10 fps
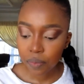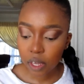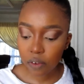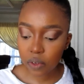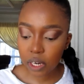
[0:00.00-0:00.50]

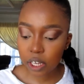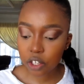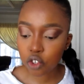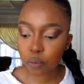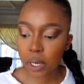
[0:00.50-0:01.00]
If it
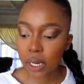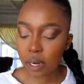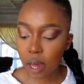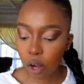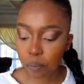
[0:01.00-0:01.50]
is, you blend it
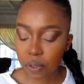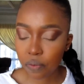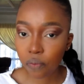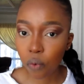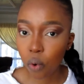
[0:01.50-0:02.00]
out
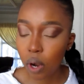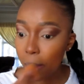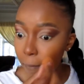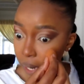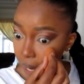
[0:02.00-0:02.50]
before
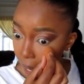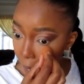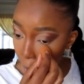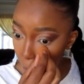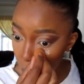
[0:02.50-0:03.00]

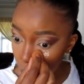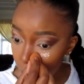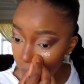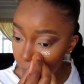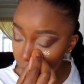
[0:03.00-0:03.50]
applying your
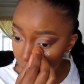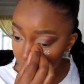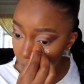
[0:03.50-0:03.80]
powder,